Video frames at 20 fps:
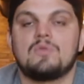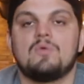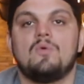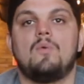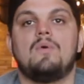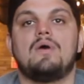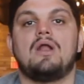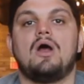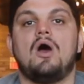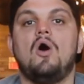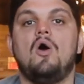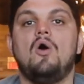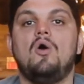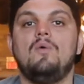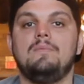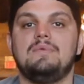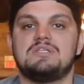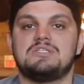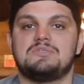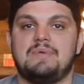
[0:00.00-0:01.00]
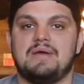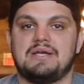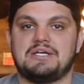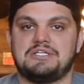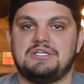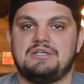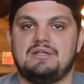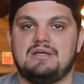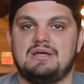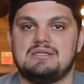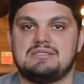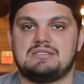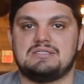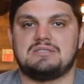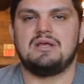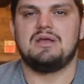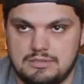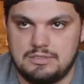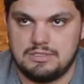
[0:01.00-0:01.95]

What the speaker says: What a home inspection does,